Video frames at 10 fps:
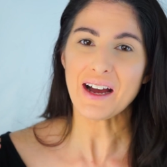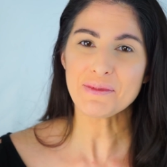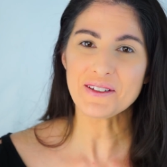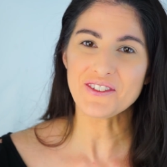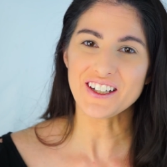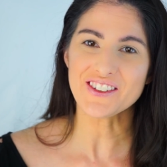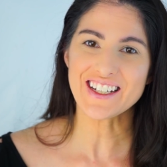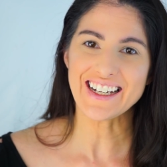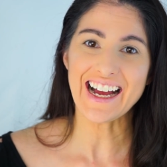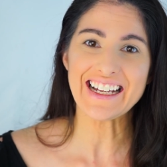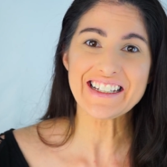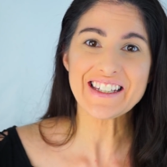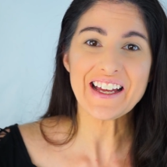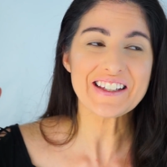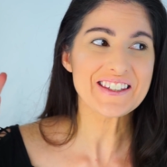Happy video day, guys!
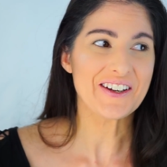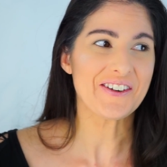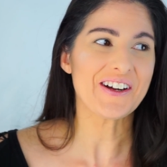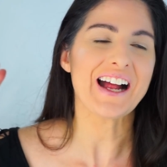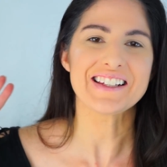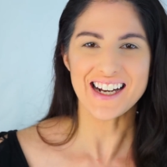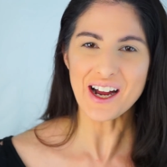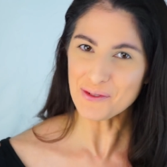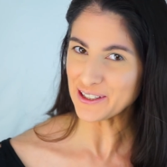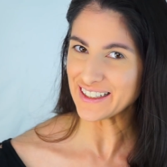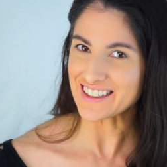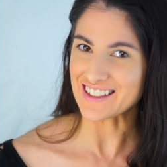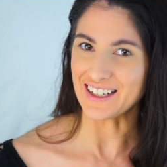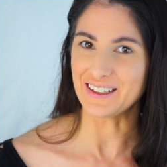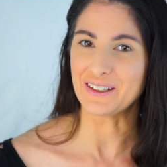So today I'm really
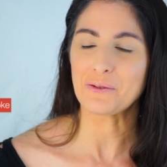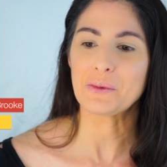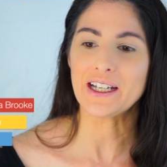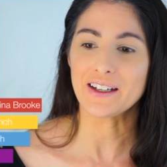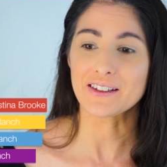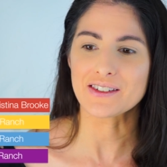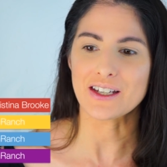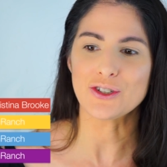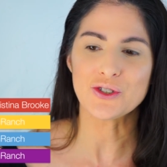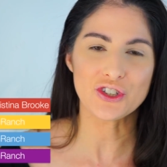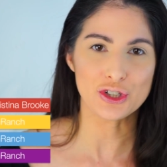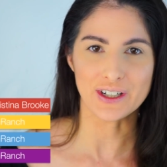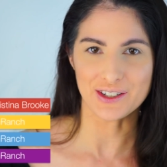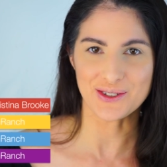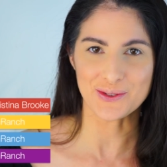excited because usually you
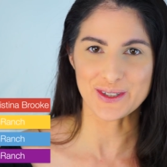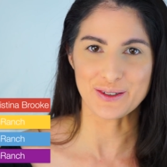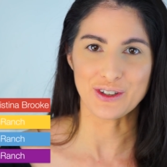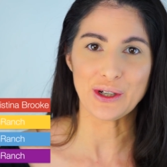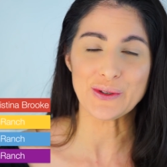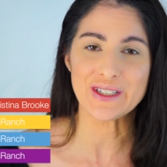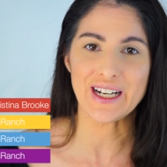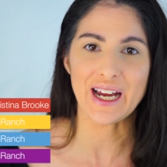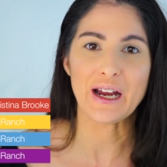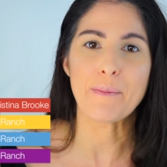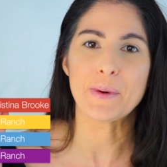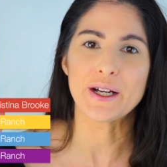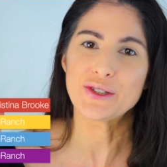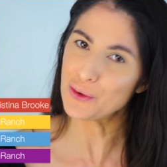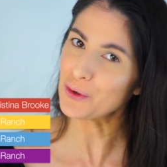guys don't see a video today,
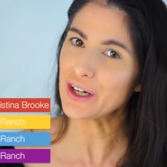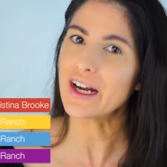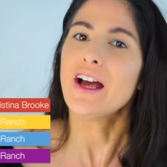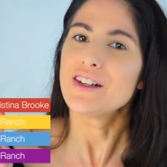but don't worry,